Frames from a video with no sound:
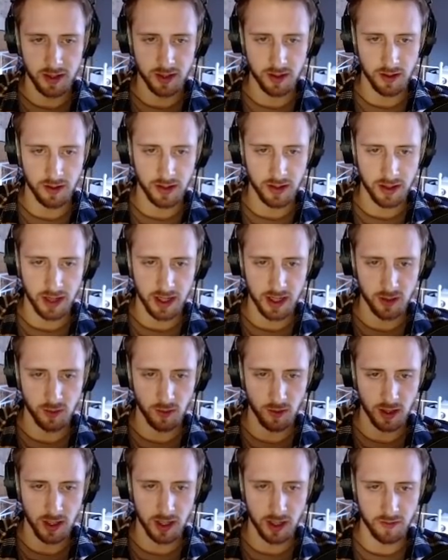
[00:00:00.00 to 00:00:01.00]
I think that's
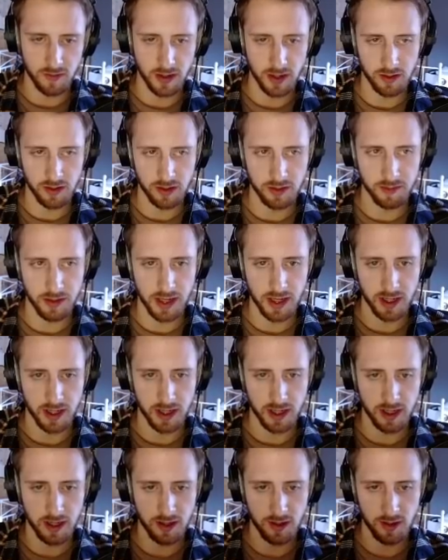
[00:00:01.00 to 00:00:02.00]
what kind of held him
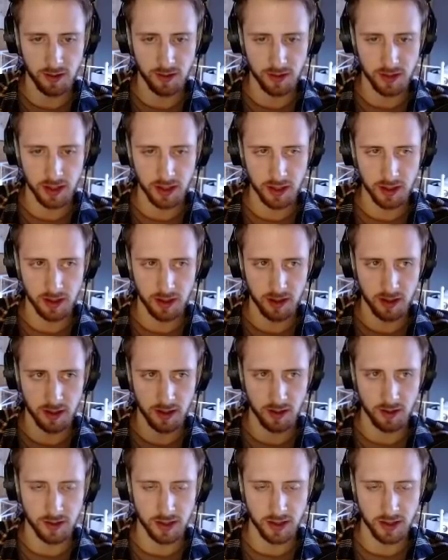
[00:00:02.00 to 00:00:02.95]
back on the